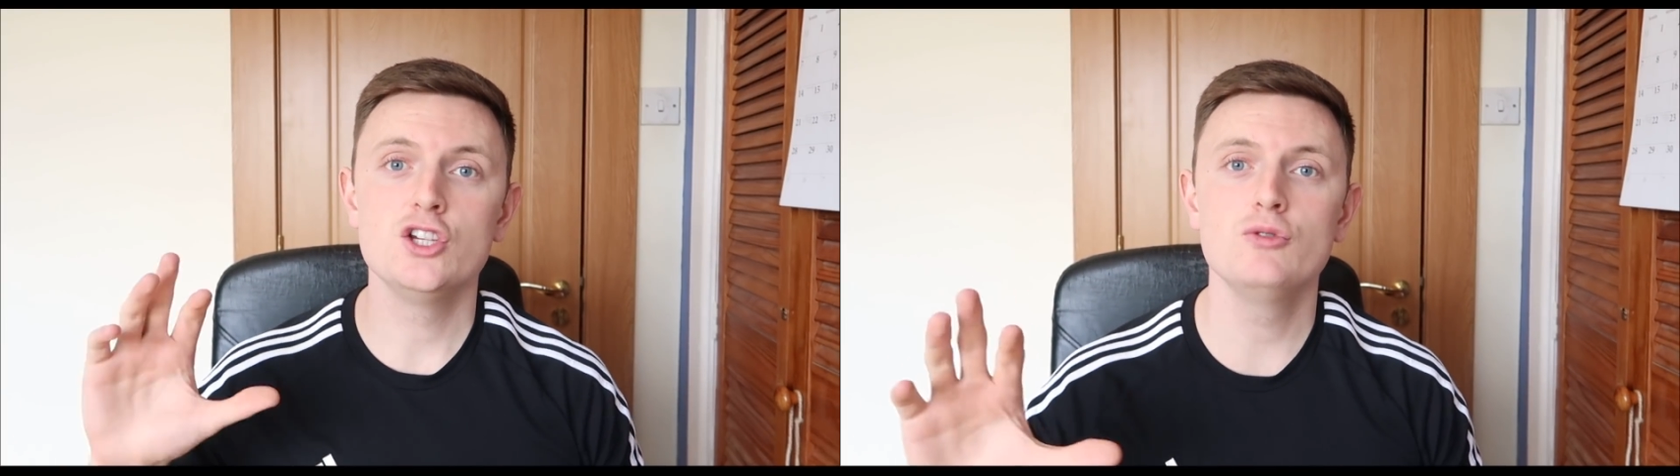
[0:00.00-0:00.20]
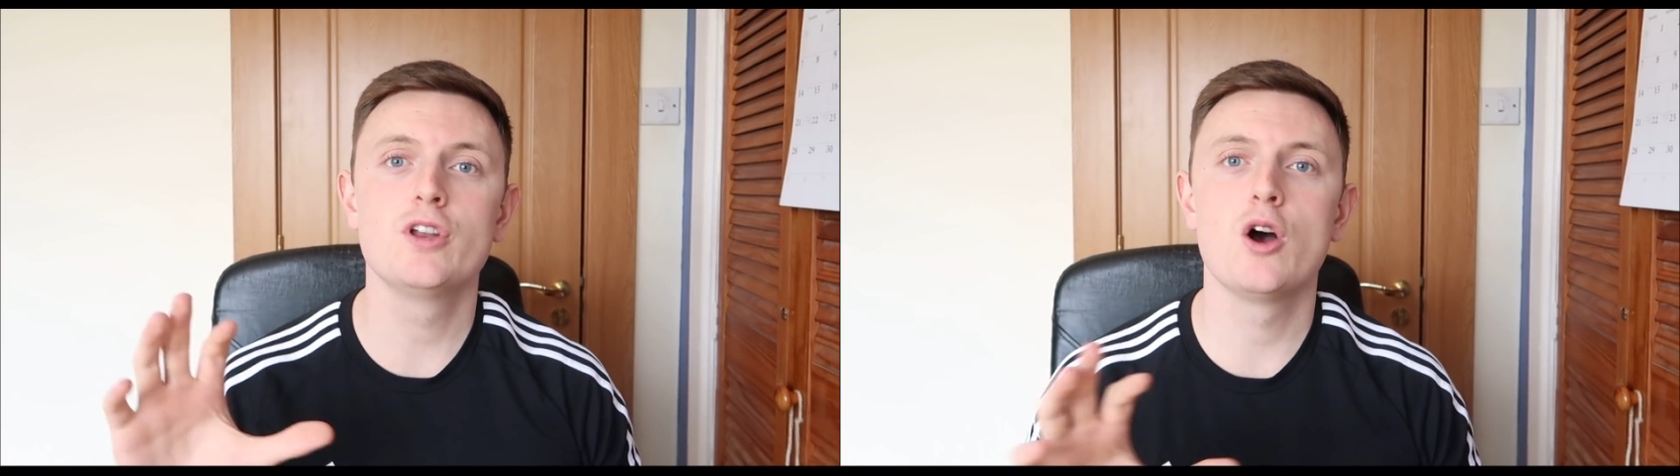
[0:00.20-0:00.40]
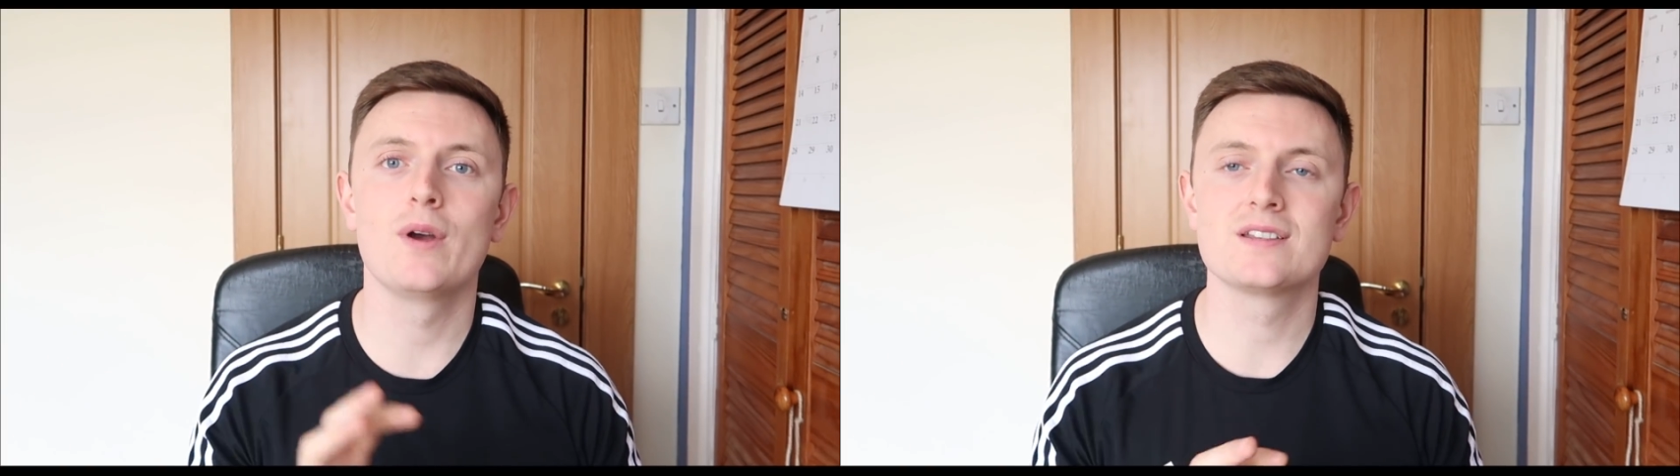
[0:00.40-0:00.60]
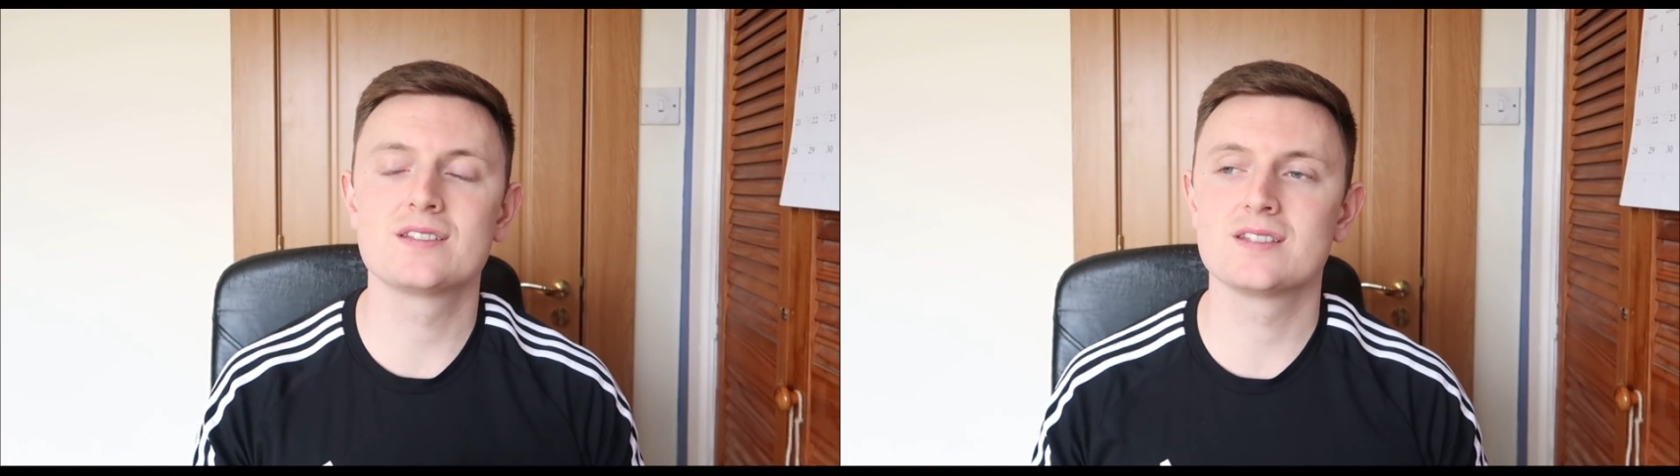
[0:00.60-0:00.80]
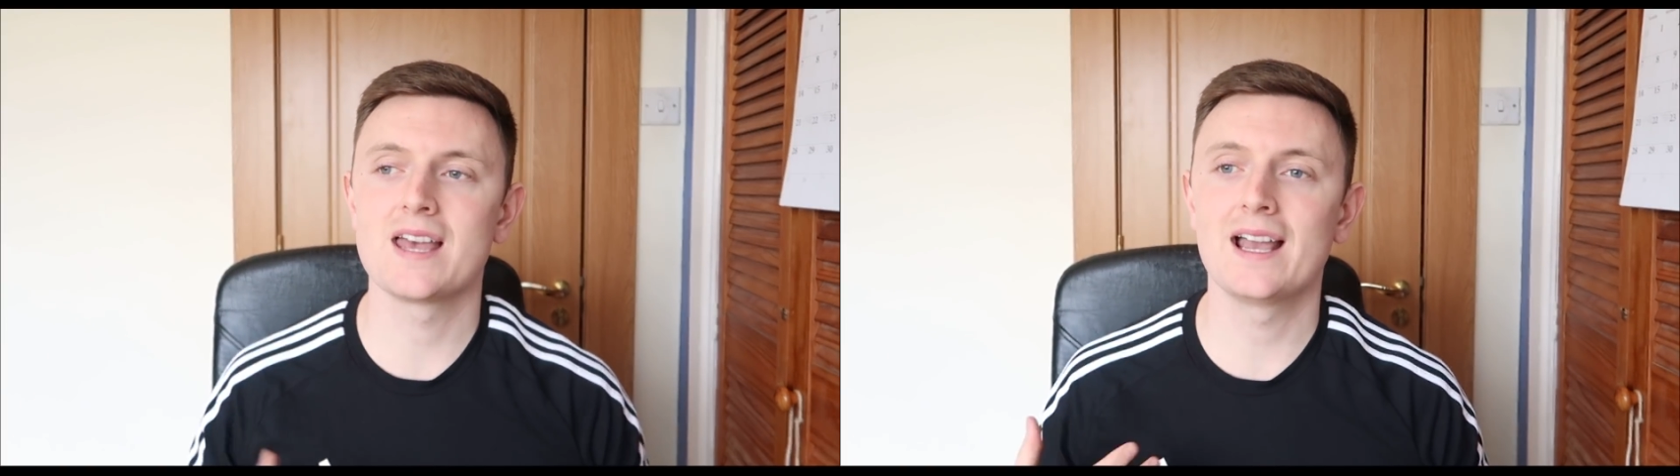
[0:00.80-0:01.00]
you know
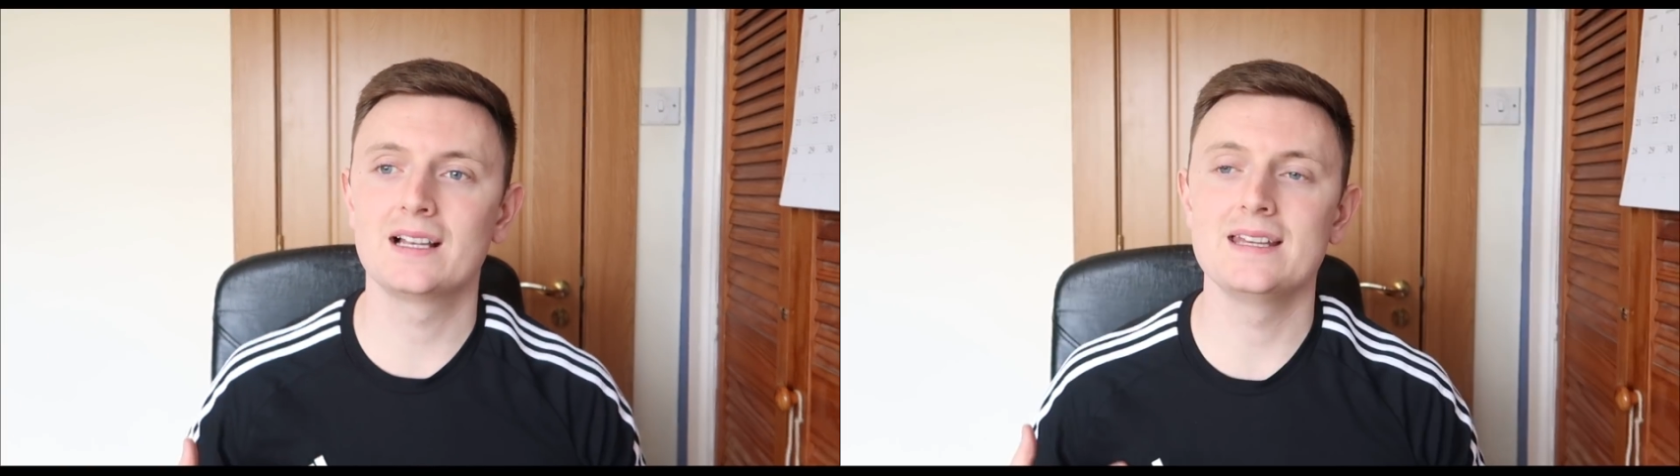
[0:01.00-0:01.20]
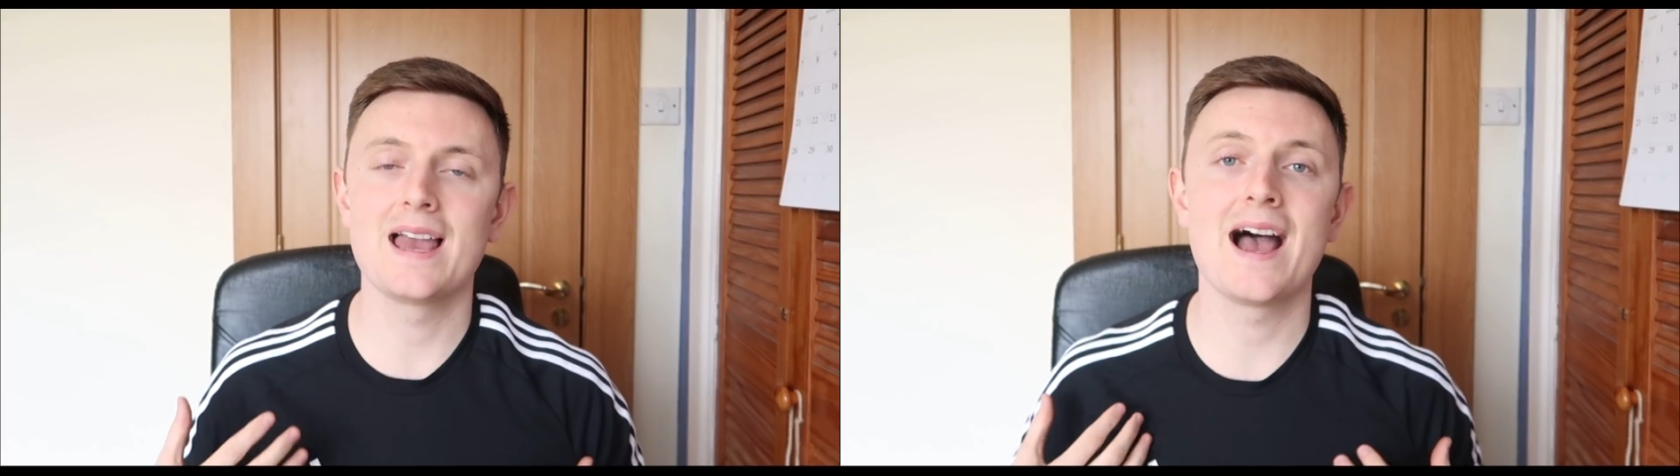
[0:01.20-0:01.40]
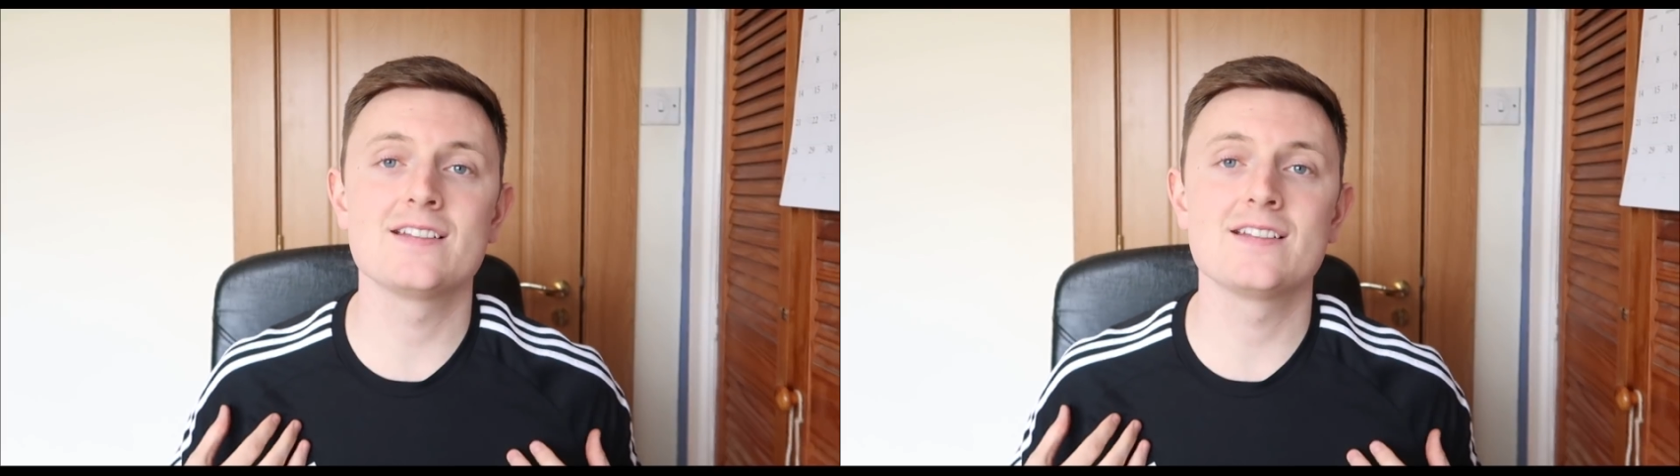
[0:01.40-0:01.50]
exactly